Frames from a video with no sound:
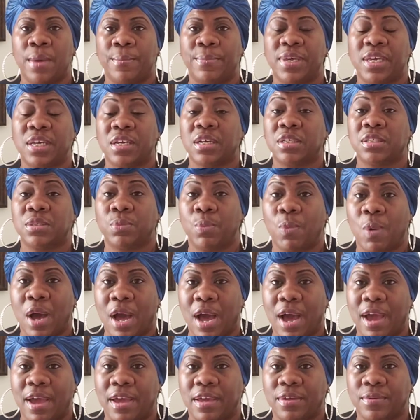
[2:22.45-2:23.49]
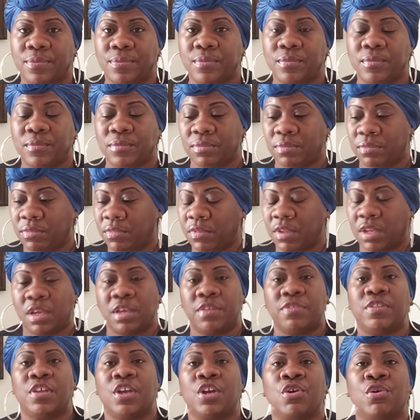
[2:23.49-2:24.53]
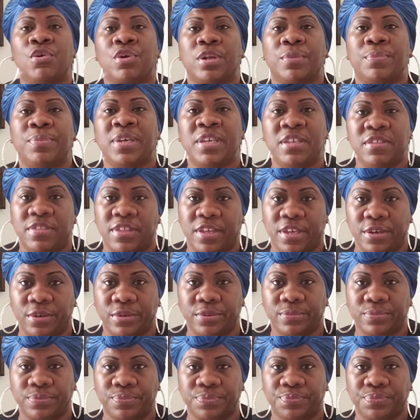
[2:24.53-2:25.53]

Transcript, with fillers: Because why? They're going to be there.